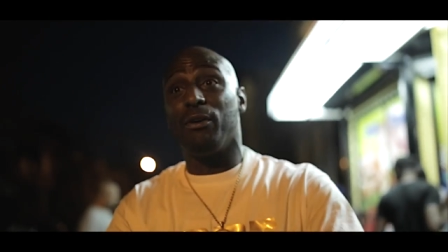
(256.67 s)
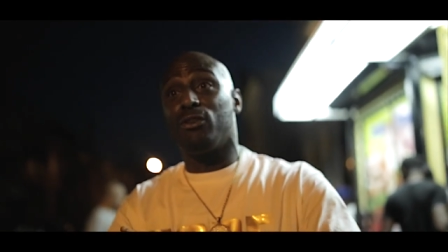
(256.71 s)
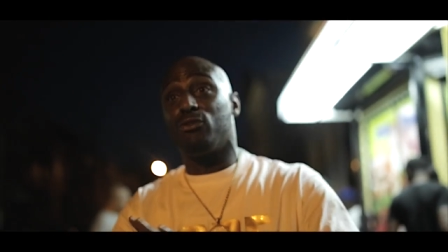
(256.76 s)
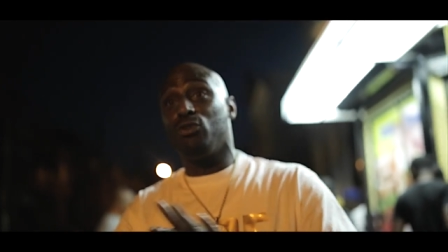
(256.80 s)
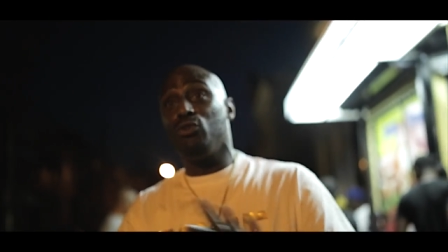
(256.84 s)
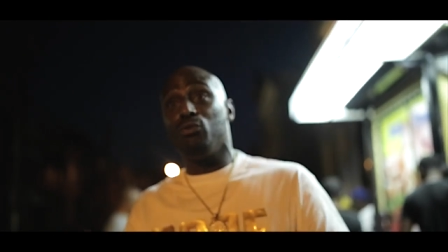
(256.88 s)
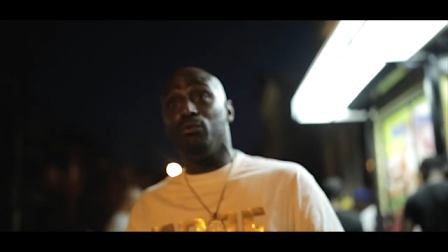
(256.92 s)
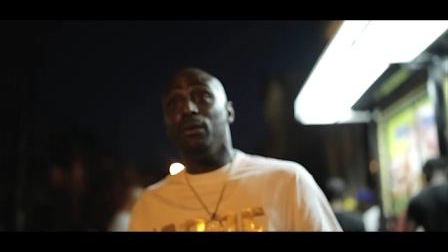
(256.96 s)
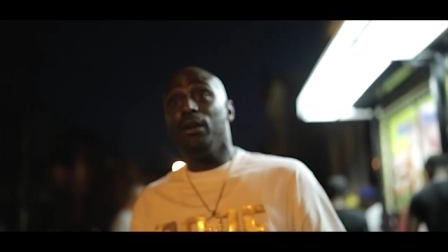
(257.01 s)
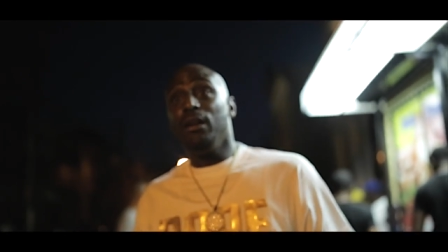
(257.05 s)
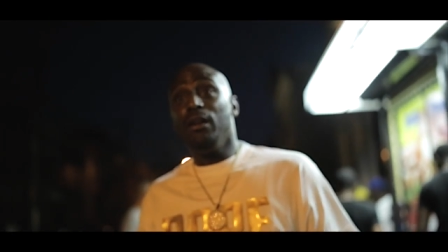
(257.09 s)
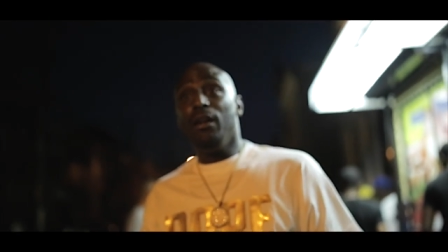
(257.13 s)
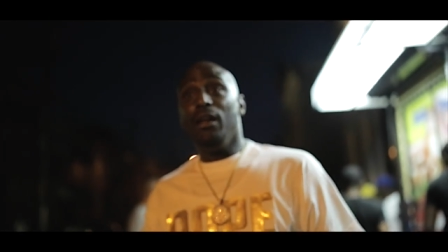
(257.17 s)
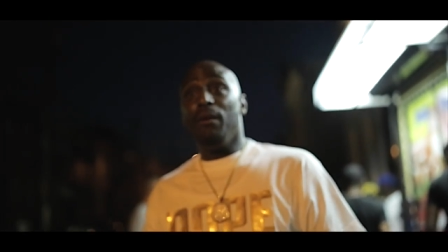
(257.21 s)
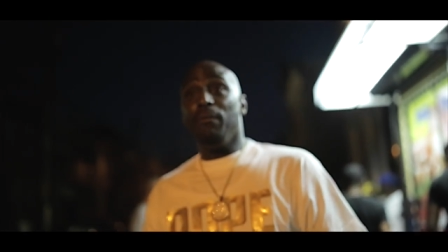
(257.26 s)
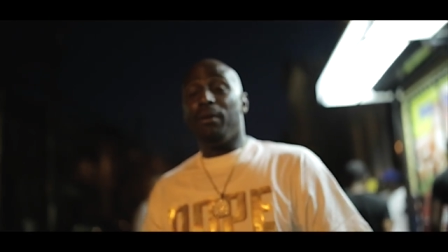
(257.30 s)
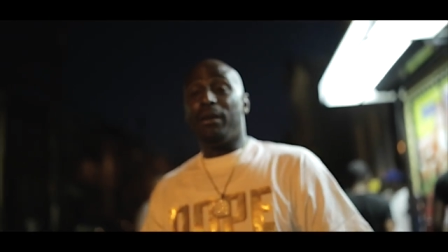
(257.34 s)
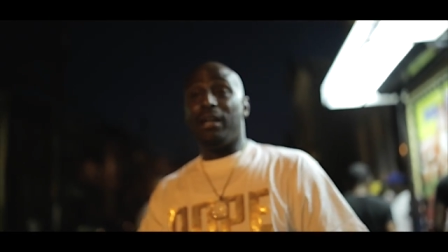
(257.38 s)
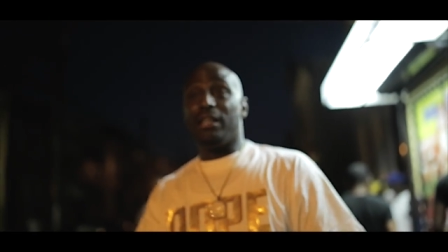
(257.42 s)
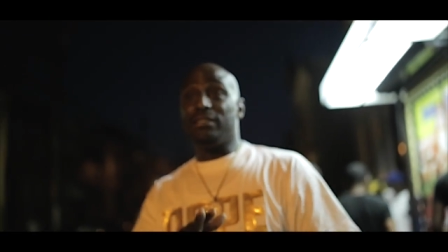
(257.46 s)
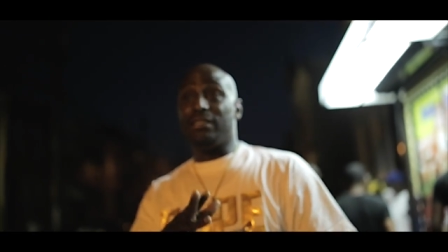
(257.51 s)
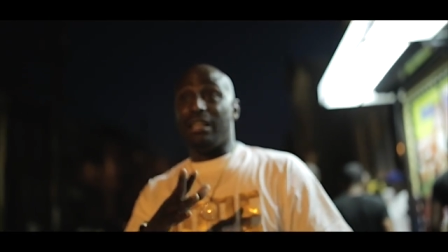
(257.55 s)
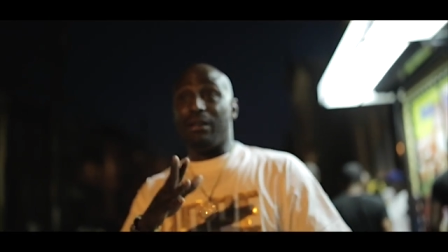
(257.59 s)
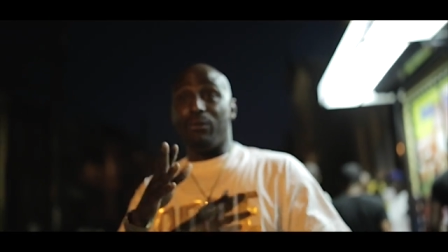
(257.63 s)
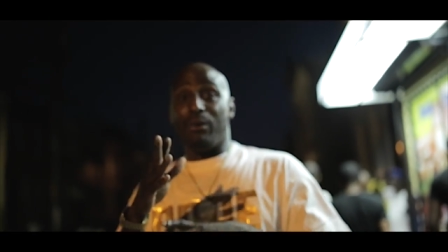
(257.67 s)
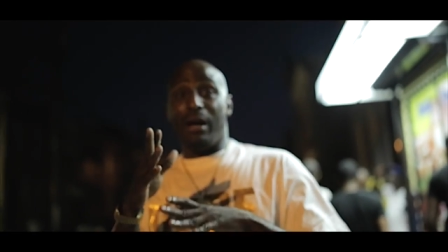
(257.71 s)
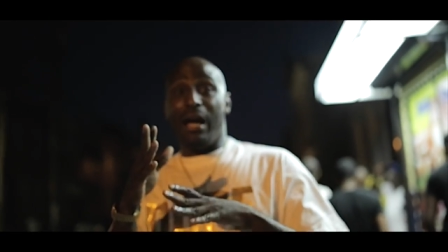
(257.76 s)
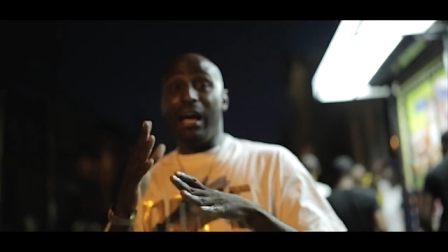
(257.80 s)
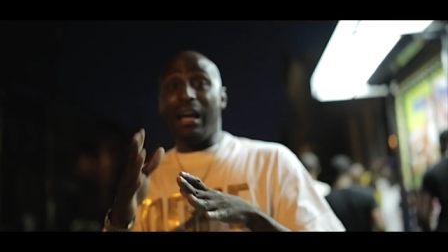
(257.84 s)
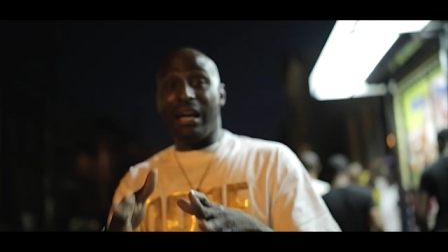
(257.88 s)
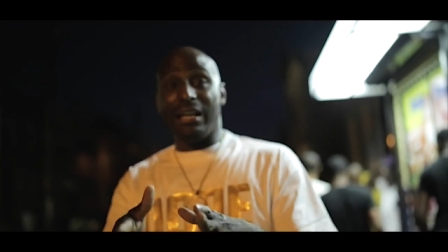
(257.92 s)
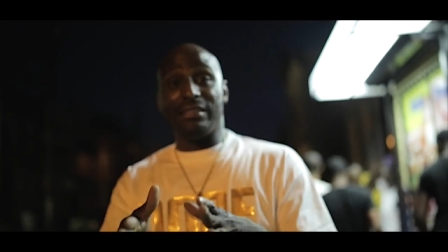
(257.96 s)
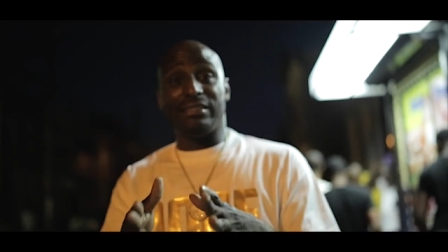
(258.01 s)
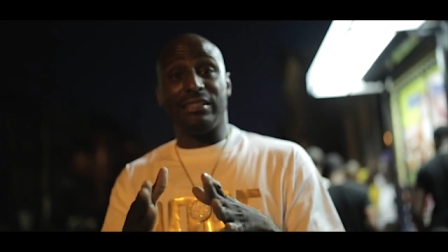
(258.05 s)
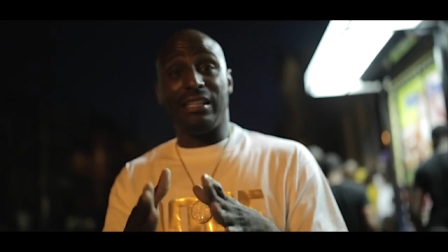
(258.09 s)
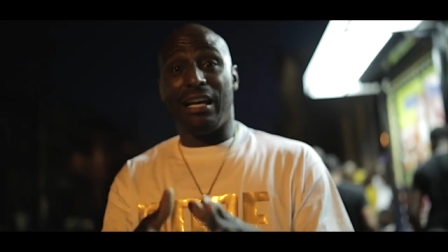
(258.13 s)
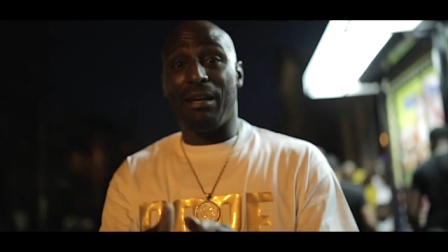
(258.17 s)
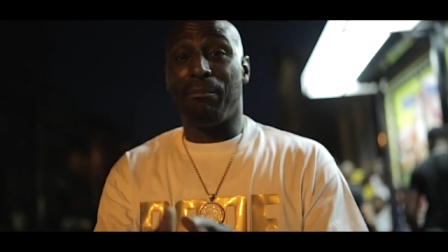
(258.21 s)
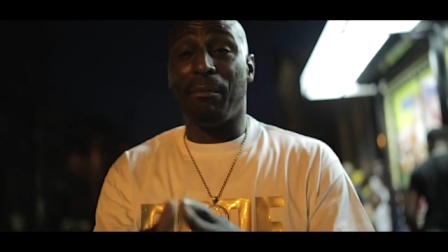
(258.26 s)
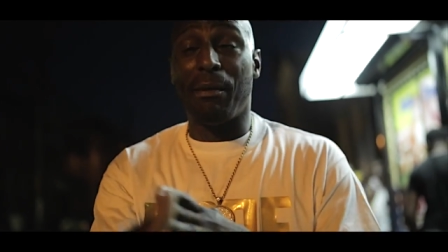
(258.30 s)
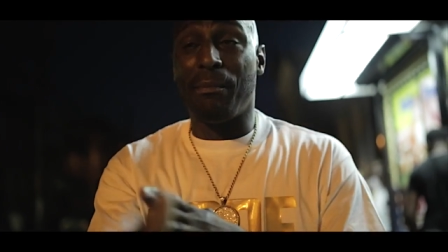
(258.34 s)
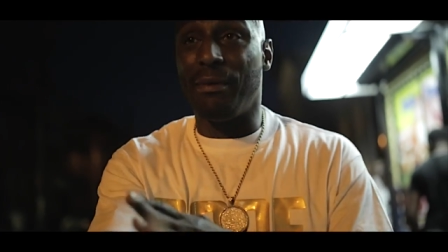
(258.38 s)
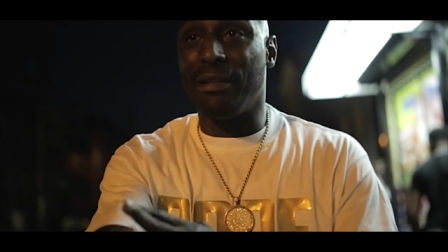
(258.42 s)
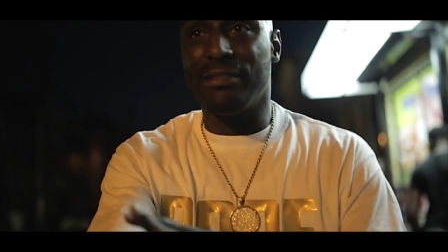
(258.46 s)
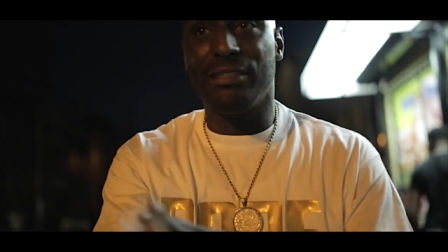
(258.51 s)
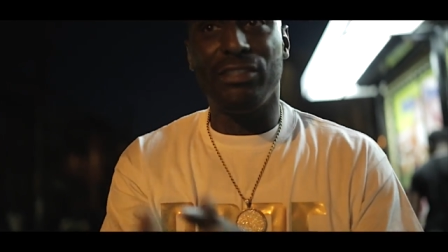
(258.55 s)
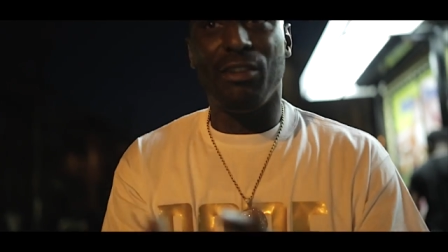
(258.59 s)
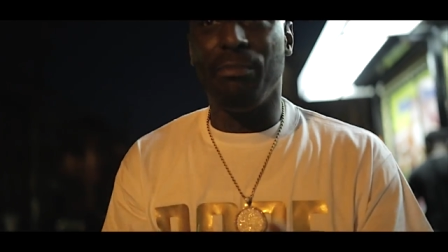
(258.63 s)
a group because I got signed by
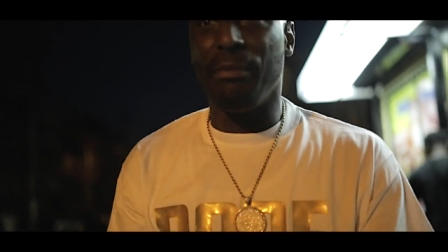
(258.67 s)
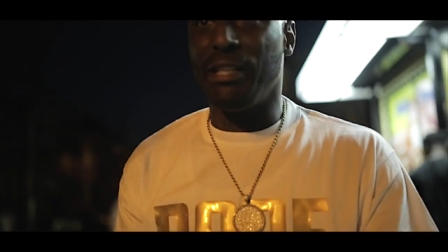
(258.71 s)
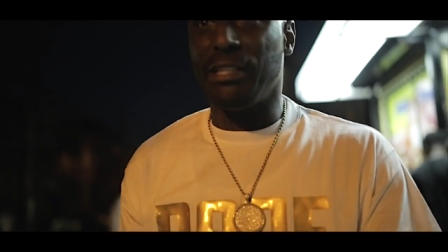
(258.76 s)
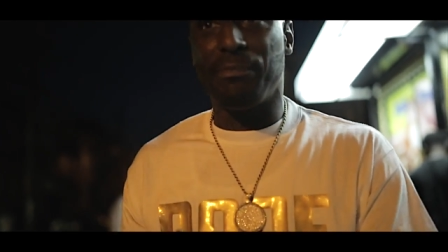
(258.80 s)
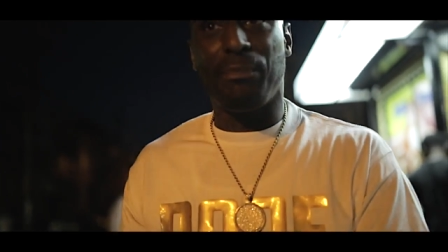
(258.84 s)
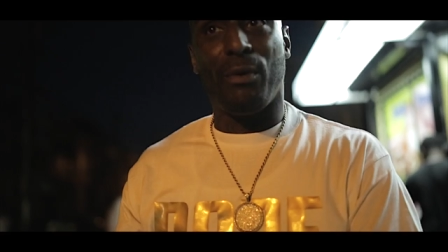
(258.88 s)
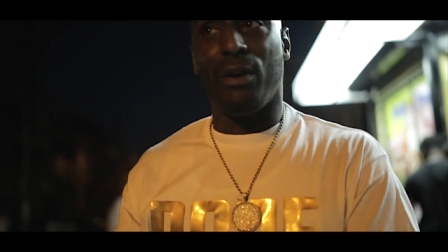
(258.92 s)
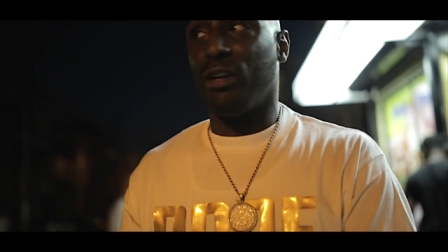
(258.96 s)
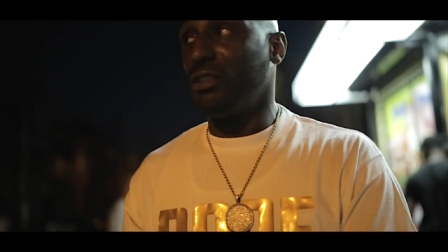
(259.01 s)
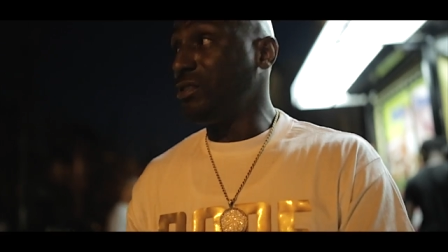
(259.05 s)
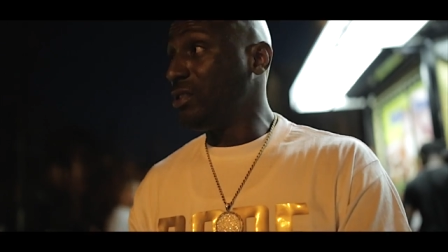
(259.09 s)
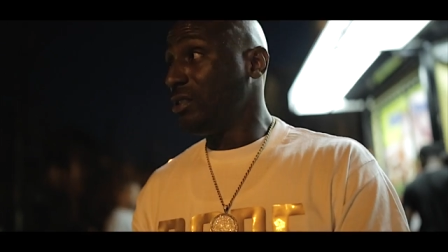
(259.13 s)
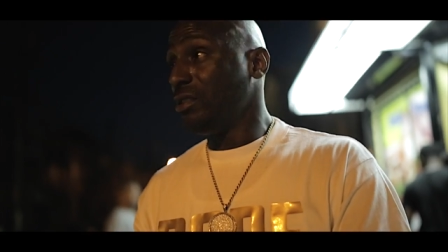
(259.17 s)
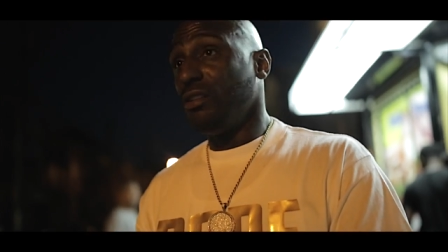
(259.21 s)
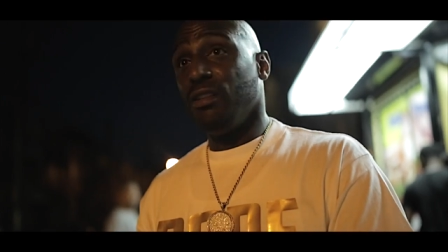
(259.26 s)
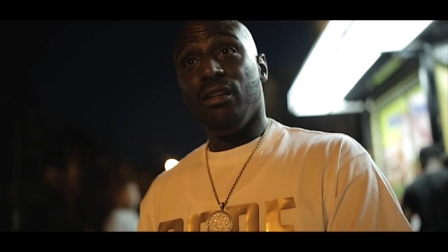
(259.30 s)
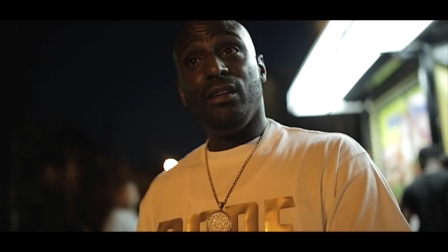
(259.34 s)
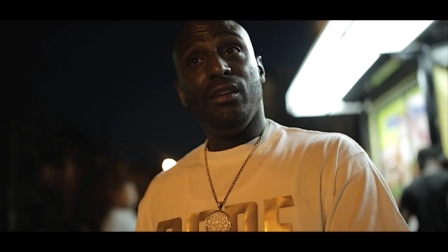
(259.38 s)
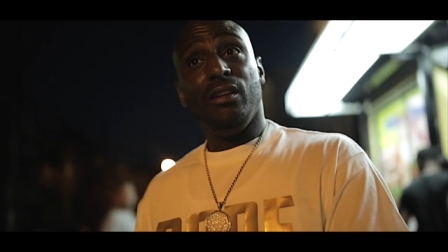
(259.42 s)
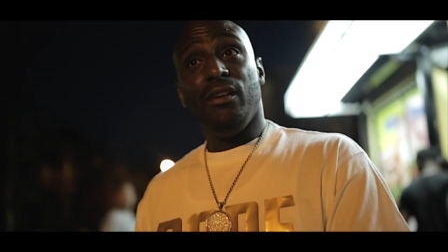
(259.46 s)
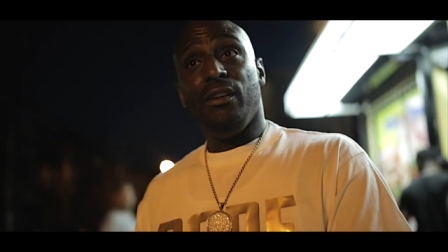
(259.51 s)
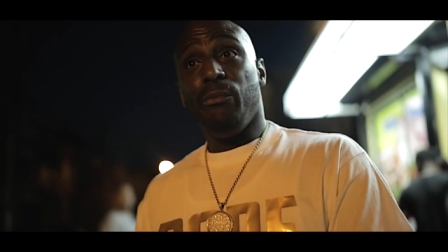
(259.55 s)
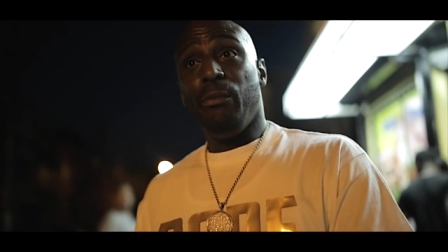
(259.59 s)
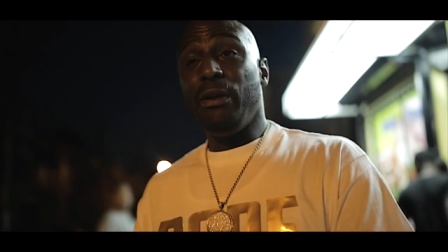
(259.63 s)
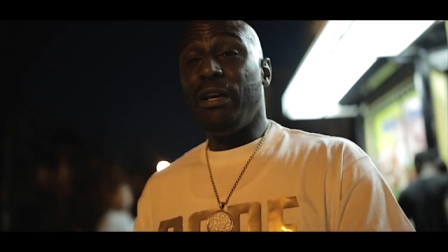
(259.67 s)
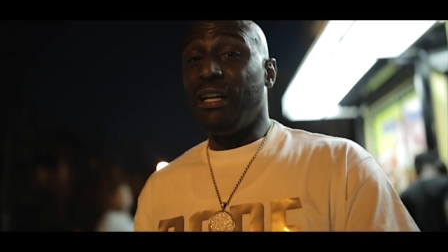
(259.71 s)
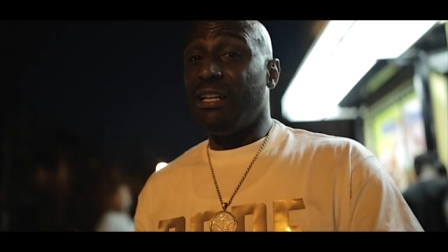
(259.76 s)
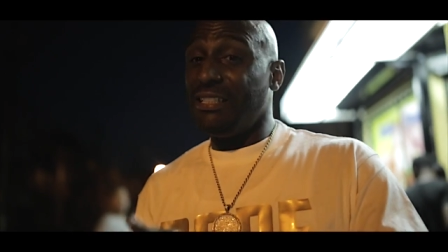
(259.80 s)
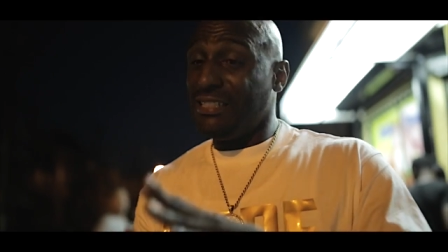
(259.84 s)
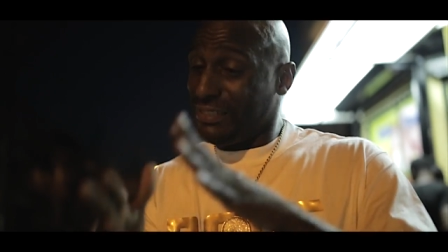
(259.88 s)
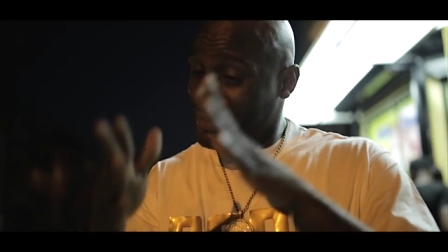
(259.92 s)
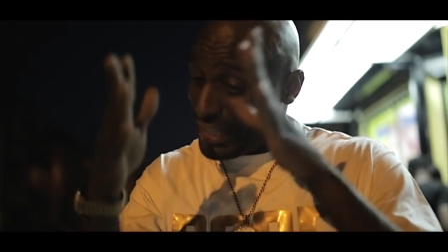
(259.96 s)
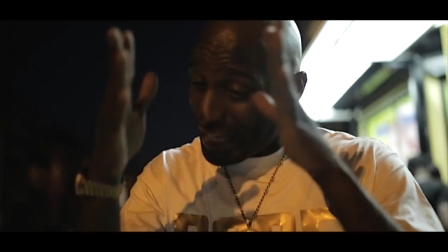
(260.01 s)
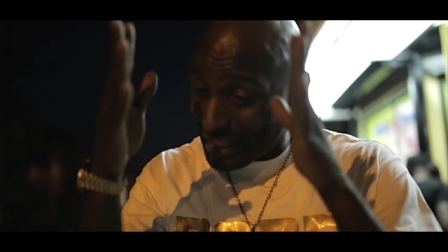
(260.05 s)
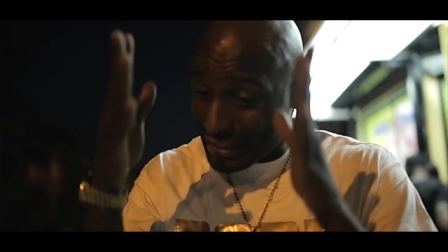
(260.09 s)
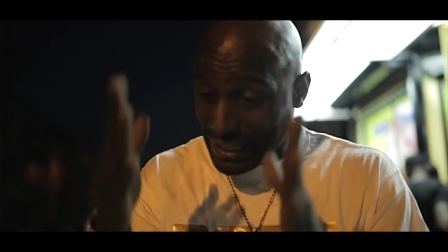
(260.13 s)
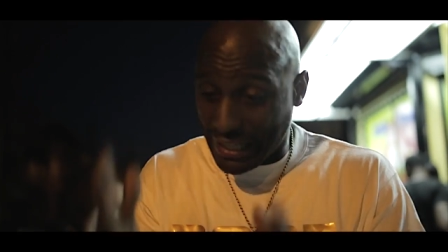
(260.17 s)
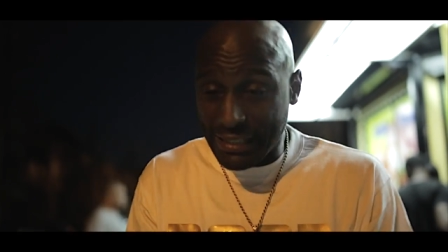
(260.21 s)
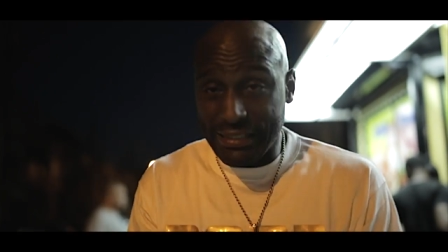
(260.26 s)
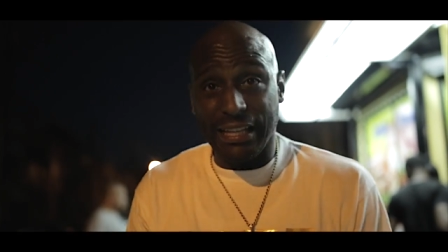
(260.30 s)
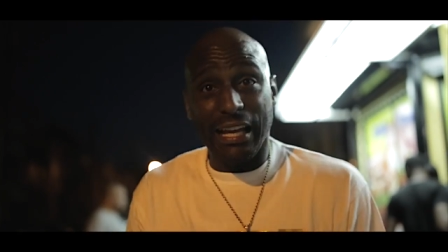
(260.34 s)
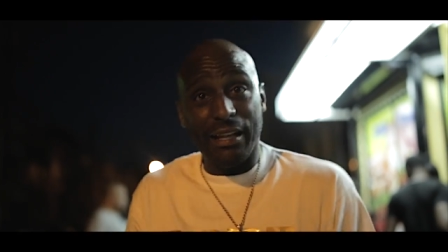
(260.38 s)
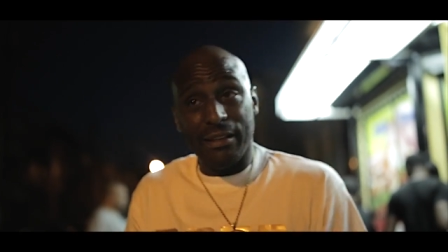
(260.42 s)
myself so many We could have stayed like